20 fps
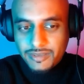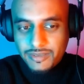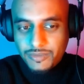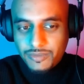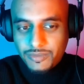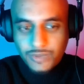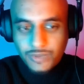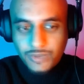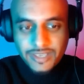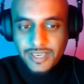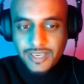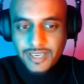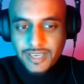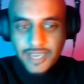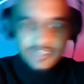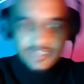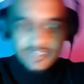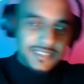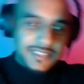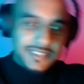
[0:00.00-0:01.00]
Were not
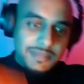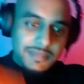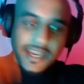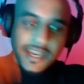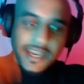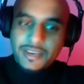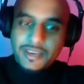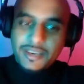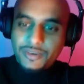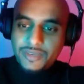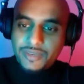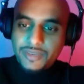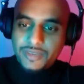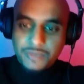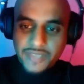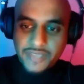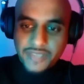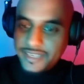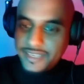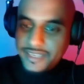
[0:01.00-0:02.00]
in the same category,
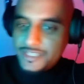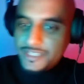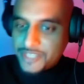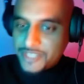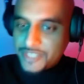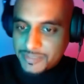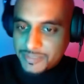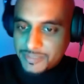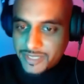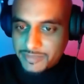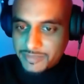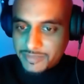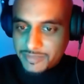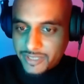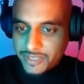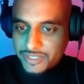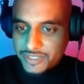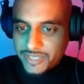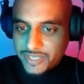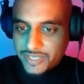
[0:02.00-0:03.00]
would not interest me as
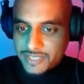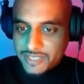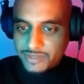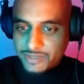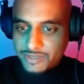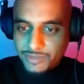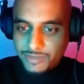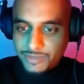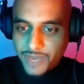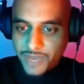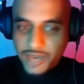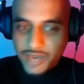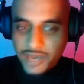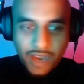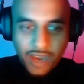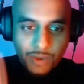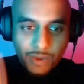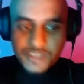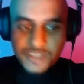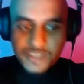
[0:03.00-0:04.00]
much, right? So I
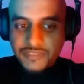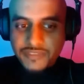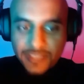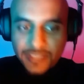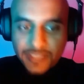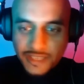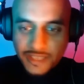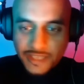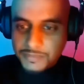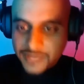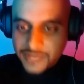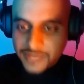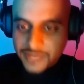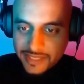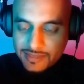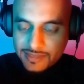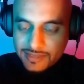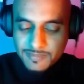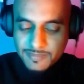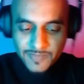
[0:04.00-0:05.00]
always felt out of
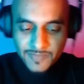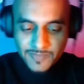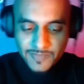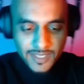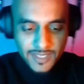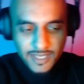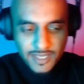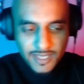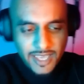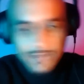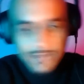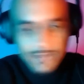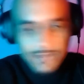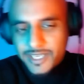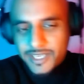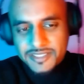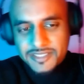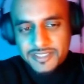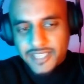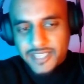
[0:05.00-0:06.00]
place, and
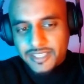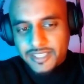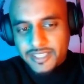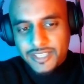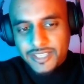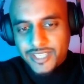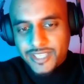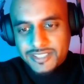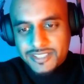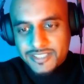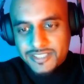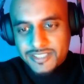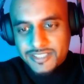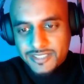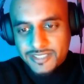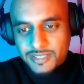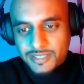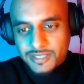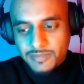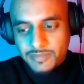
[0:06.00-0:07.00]
because of that, the education
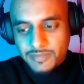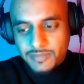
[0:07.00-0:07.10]
system,